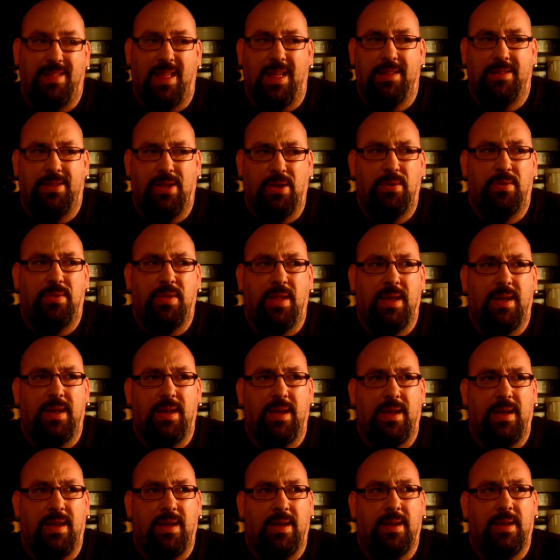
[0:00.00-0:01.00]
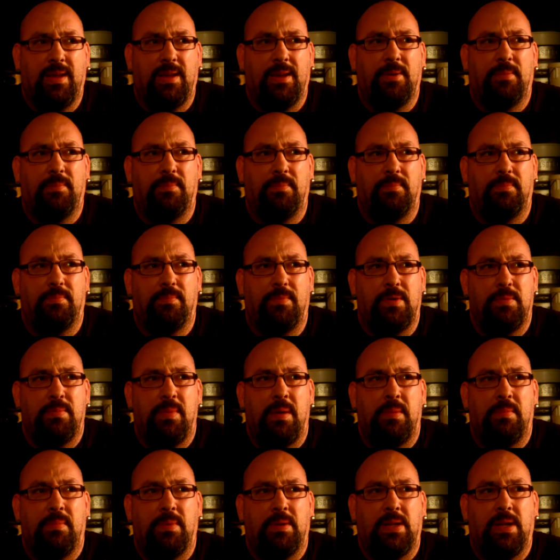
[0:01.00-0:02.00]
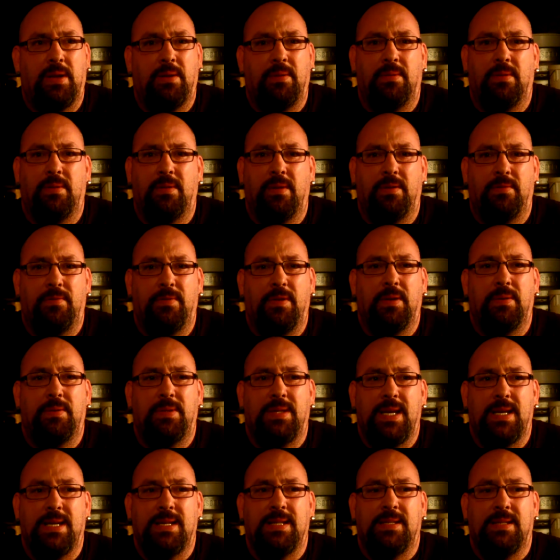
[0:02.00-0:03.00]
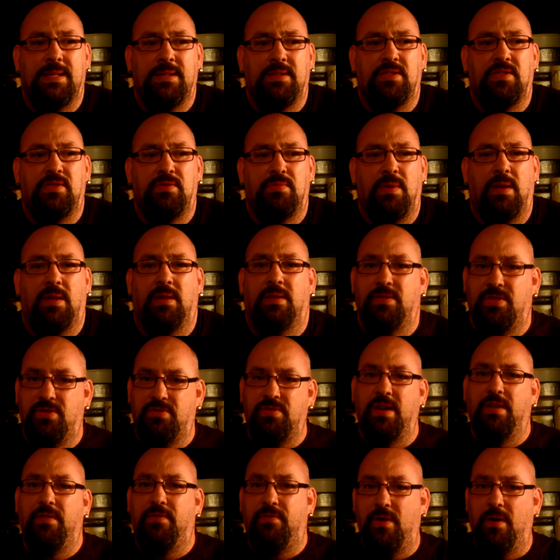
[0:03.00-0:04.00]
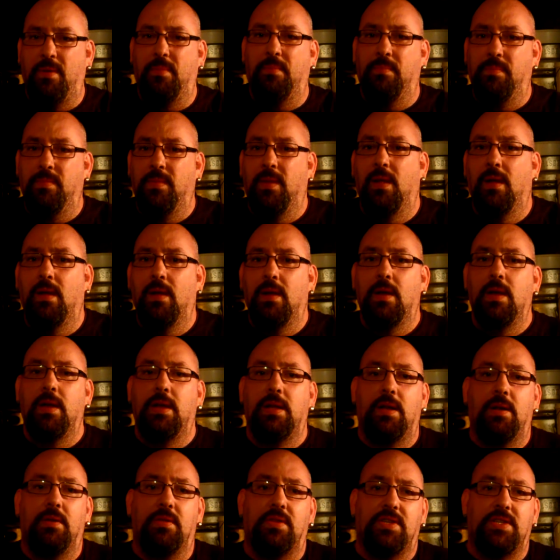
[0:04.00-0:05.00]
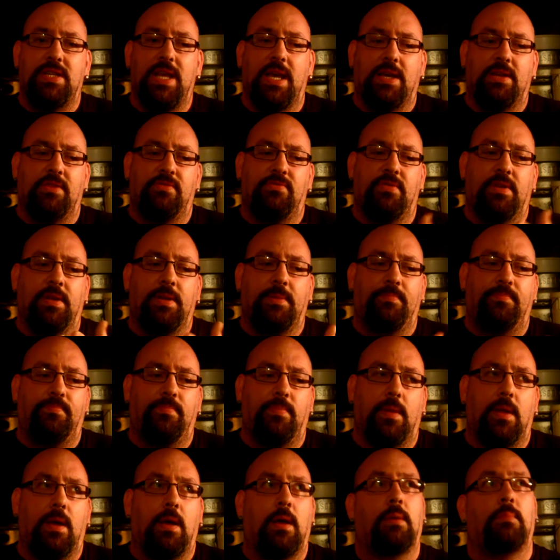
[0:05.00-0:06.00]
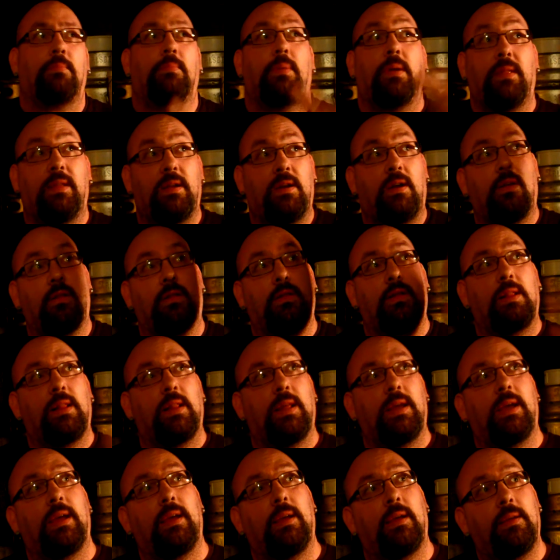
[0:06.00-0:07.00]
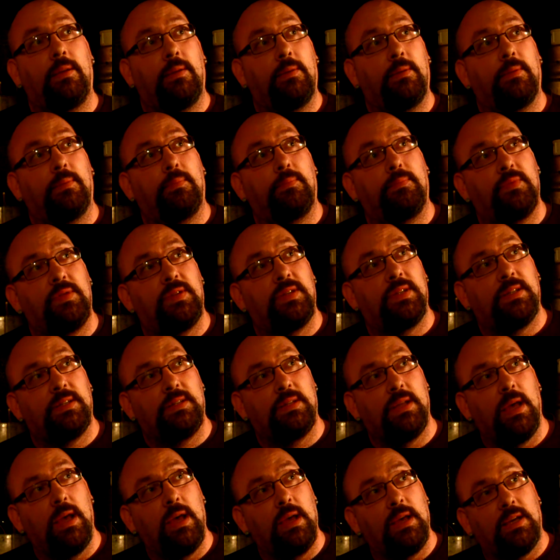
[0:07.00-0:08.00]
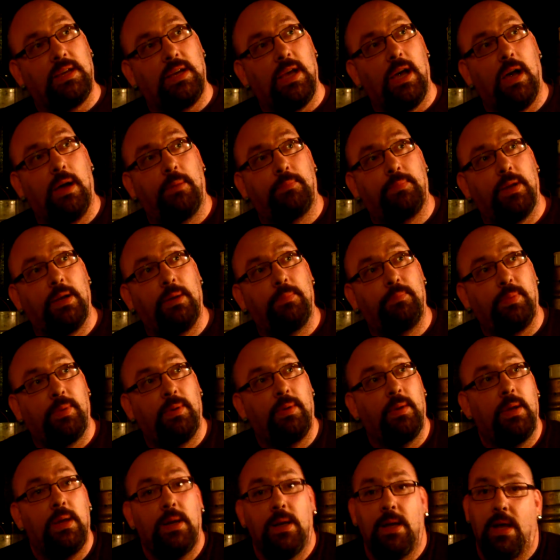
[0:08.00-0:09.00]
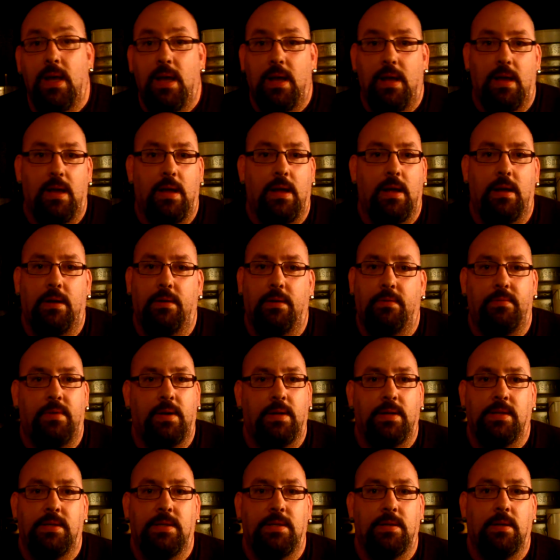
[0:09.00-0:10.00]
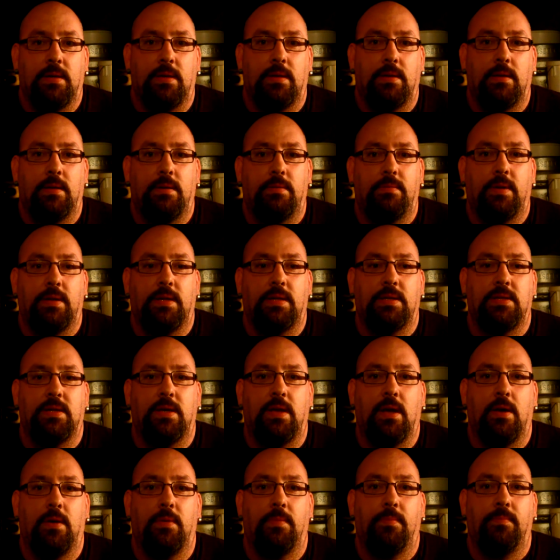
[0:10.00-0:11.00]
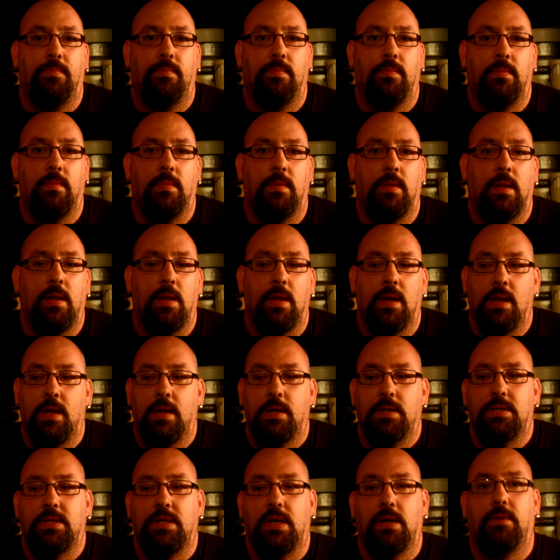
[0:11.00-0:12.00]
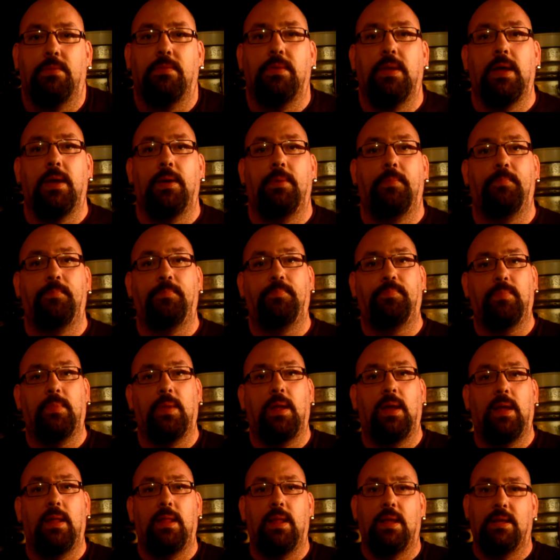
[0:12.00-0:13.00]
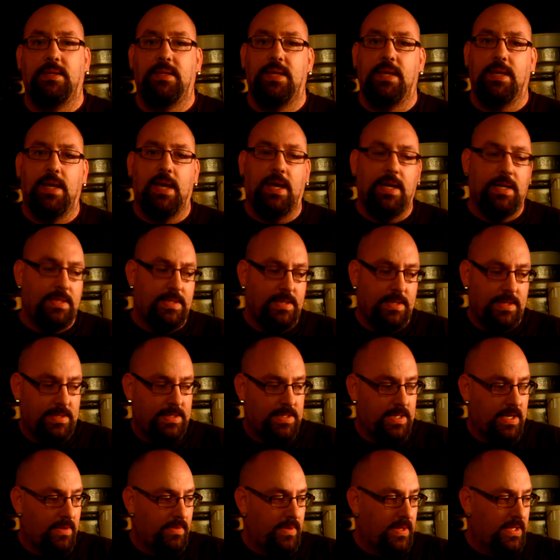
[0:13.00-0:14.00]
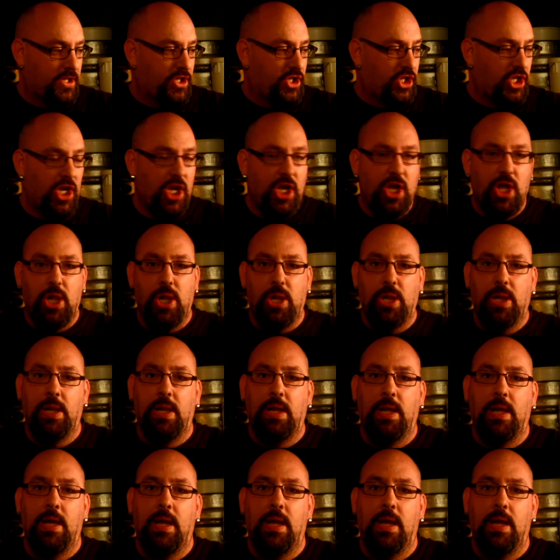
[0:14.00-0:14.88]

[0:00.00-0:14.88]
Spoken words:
I do think I remember doing a few tastings as well, straight from the secondary, but they're all clear, carved up, and ready to go. So yeah, and that's it, guys. So until